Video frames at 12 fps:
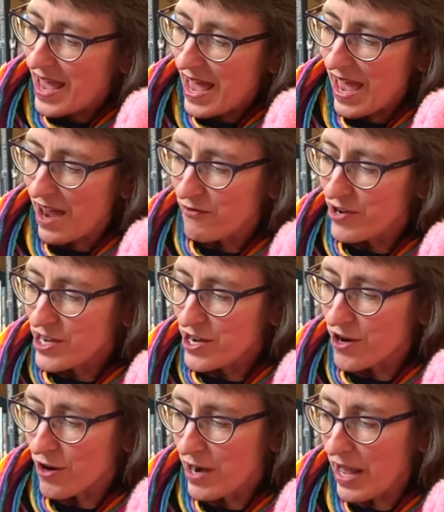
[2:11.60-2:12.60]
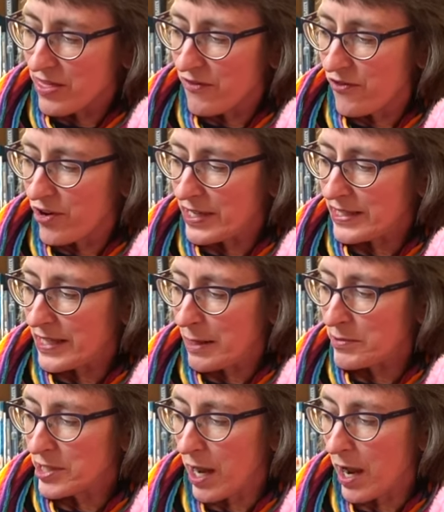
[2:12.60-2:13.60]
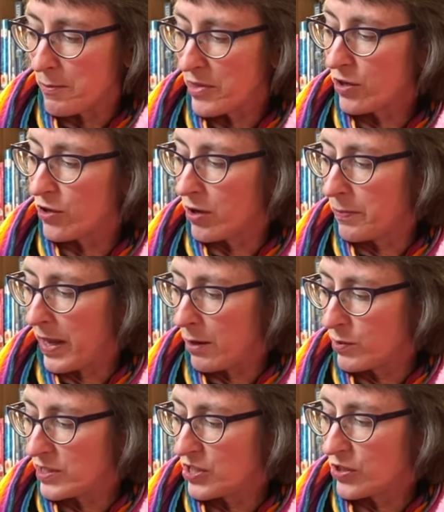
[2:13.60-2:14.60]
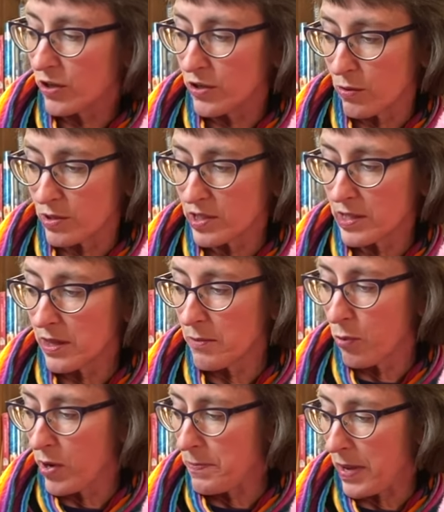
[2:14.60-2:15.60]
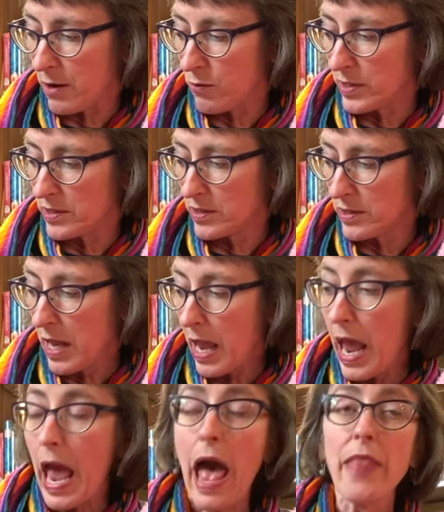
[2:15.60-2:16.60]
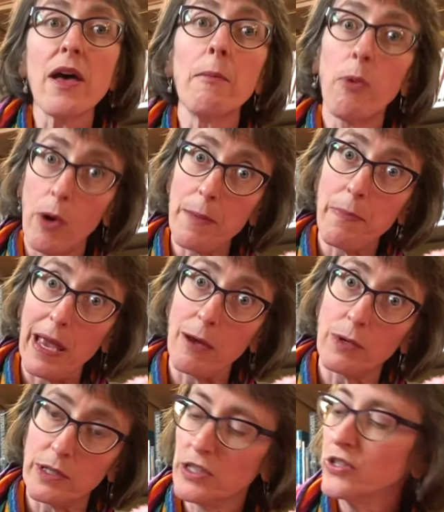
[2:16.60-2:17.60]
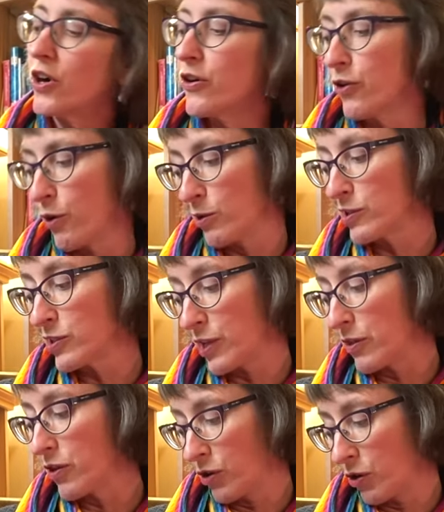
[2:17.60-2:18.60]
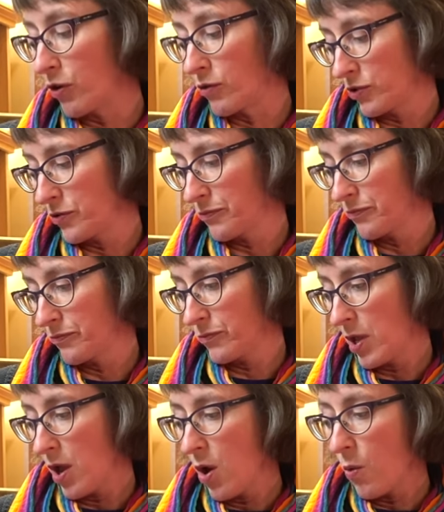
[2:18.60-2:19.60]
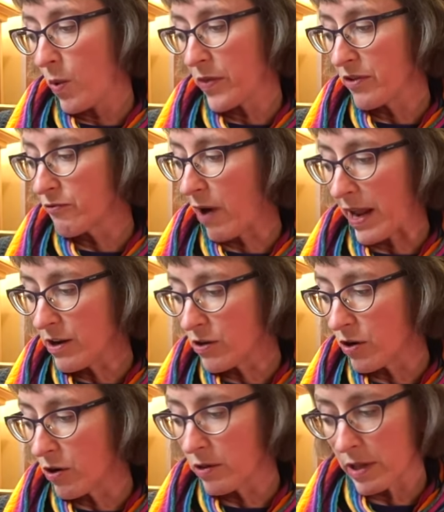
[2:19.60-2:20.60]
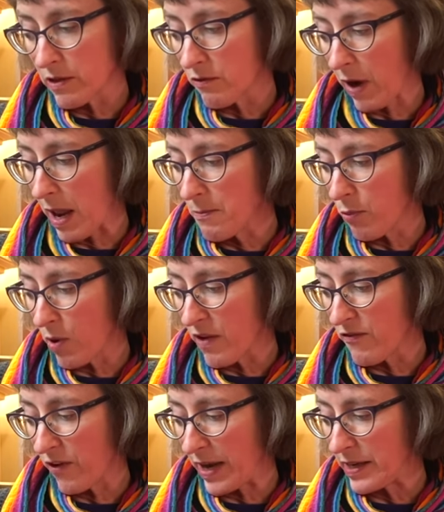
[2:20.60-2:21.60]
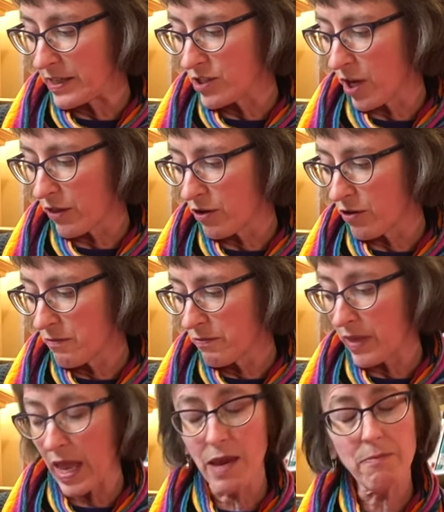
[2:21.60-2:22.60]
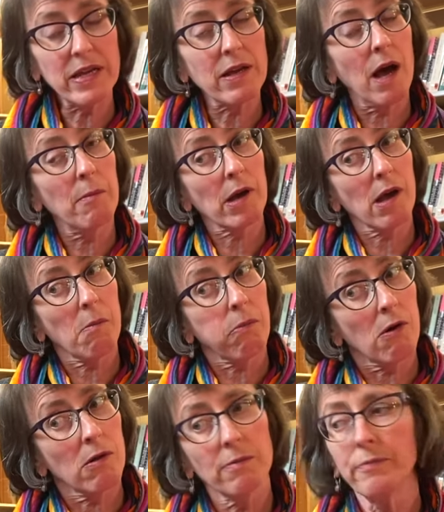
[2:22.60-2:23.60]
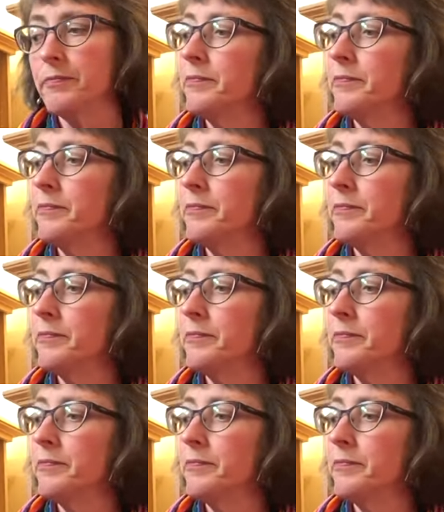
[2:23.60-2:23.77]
Every year at the very same time, the girl penguins start noticing the boy penguins. And the boy penguins start noticing the girls. When the right girl and the right boy find each other, they become a couple.